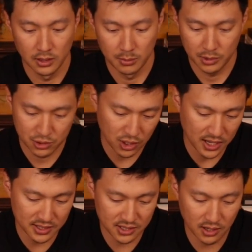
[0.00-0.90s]
I'm gonna
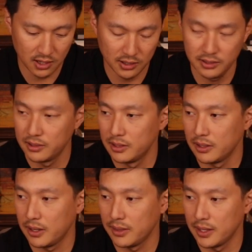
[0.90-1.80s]
try this on,
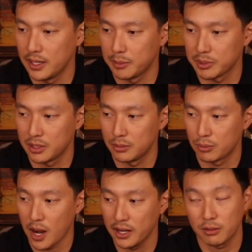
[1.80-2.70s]
and then I'm gonna
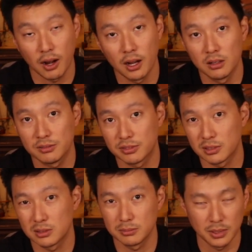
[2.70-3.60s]
ride around
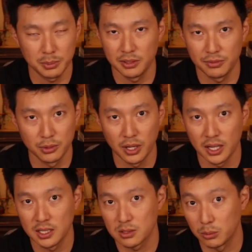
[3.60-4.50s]
for maybe a few
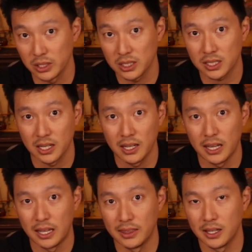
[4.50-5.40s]
days, a week,
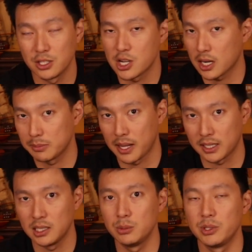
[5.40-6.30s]
and then check
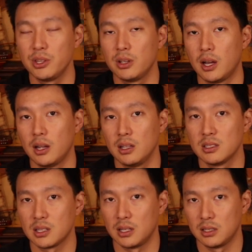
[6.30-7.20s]
back in with you
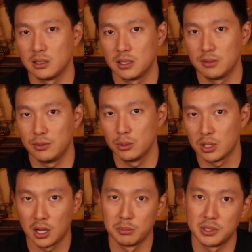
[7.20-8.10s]
guys and give you
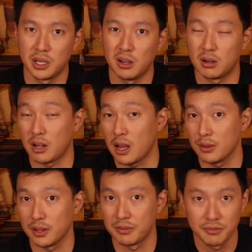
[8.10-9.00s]
an update on
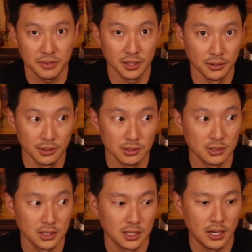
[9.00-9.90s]
how they
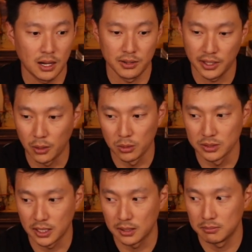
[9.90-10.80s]
feel, how they
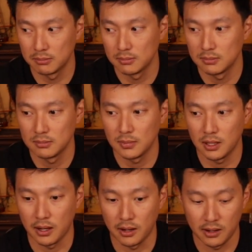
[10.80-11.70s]
hold up,
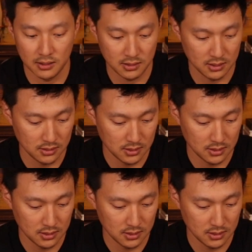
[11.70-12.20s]
and